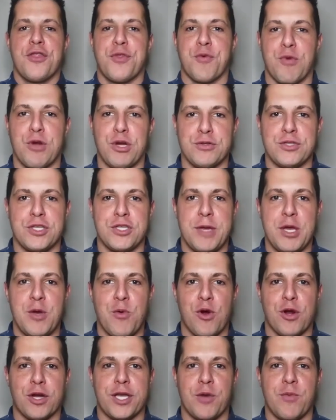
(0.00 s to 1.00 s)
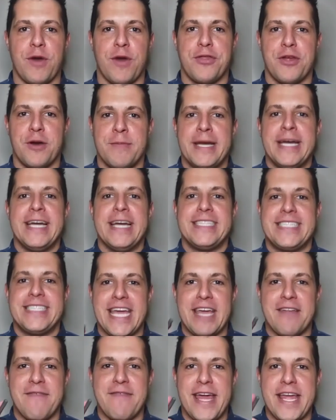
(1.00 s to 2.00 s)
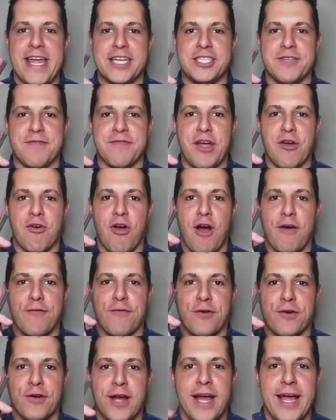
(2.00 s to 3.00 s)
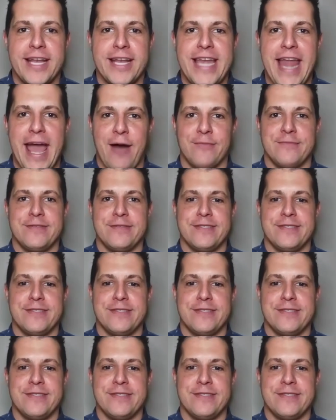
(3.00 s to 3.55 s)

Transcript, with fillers: Thrilled to be working with them. Take advantage of their offer now.